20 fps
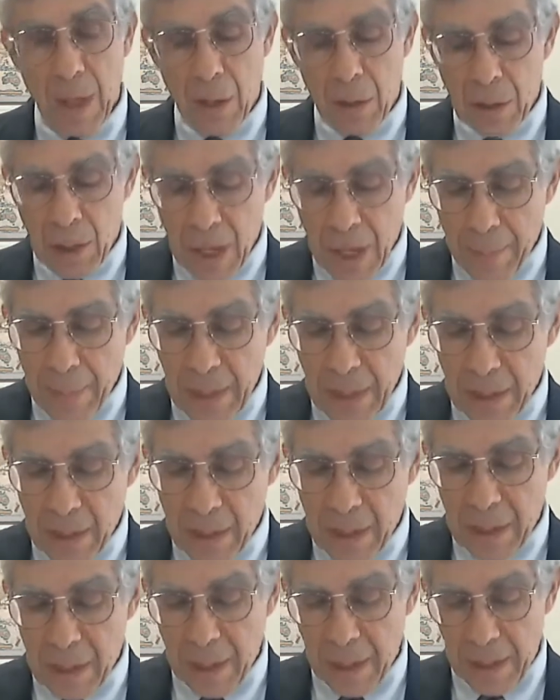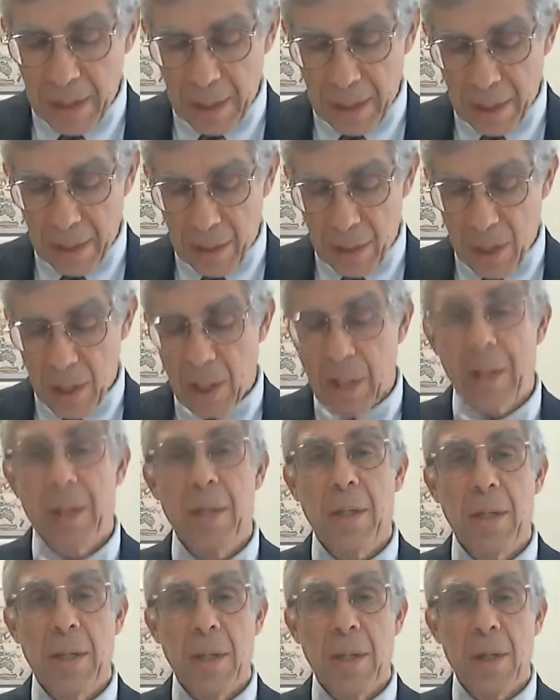Her topic today is
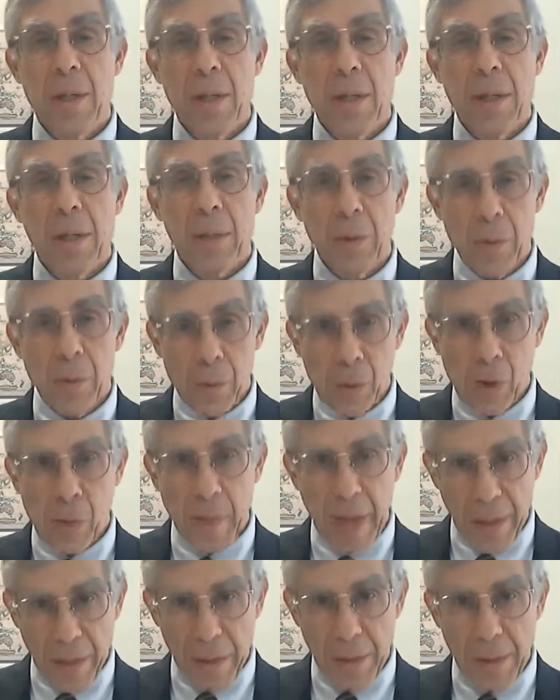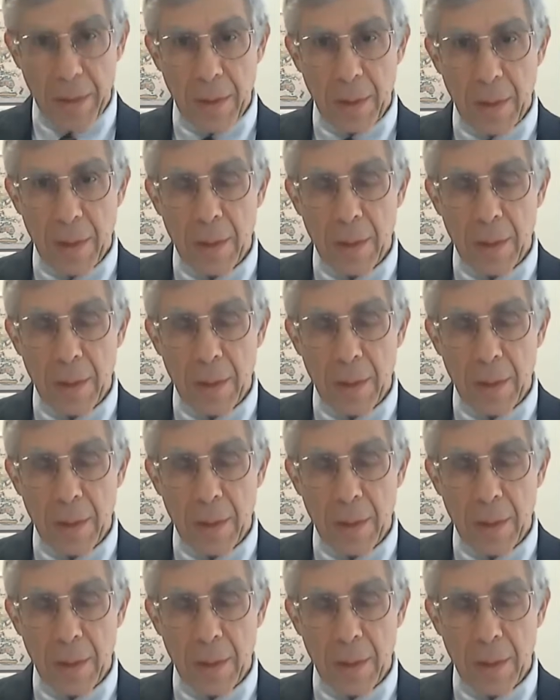the LaRouche method.